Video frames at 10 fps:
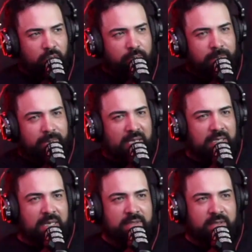Den
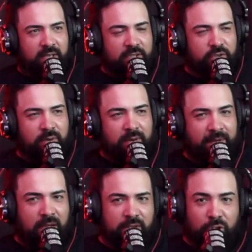Podcast on Instagram.
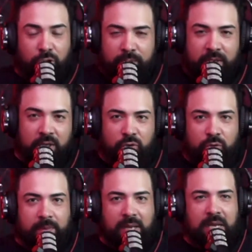Follow the Lobo Den
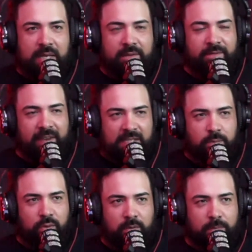group on
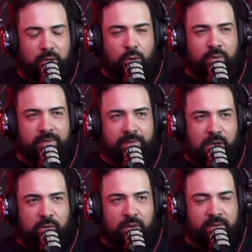Facebook, but only
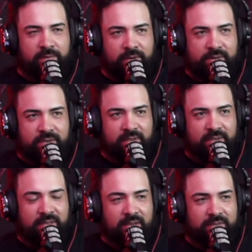follow it if you're into
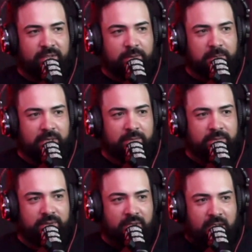disgusting
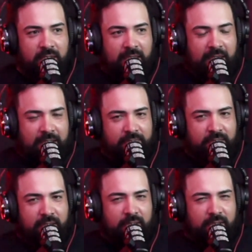memes. And
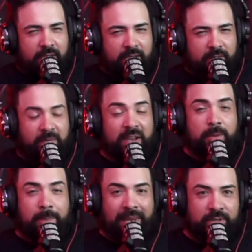then
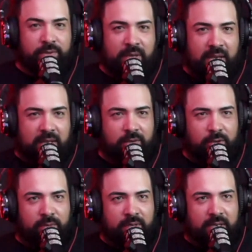follow Patreon,
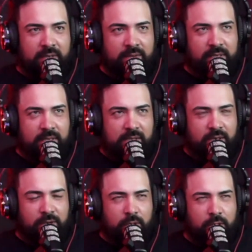Lobo Den, and
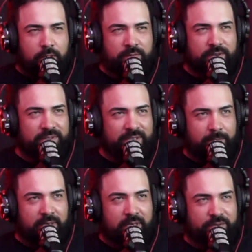then go. There's
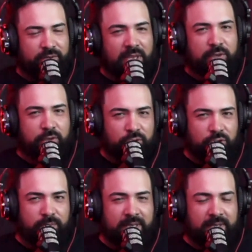something else. Oh, yeah.
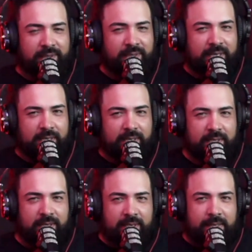YouTube, click the link.
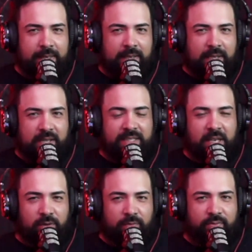
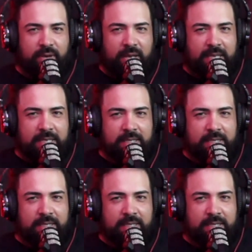Tell a friend.